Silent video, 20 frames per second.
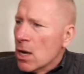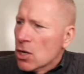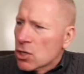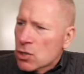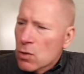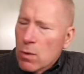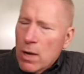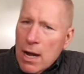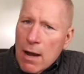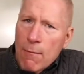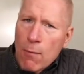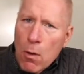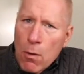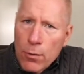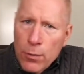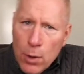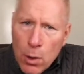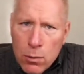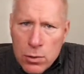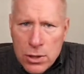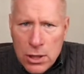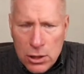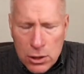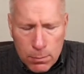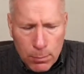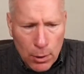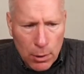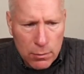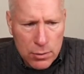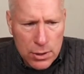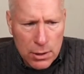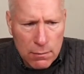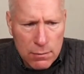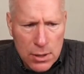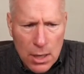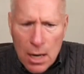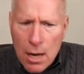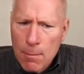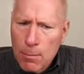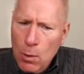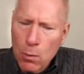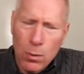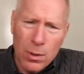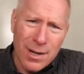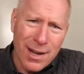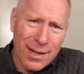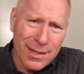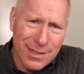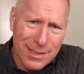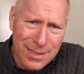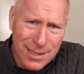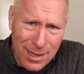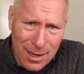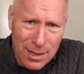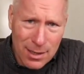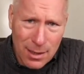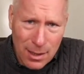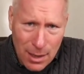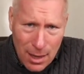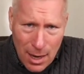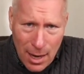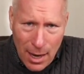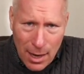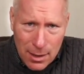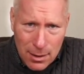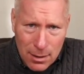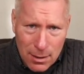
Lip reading: So we have all those explosives, but we're not done yet.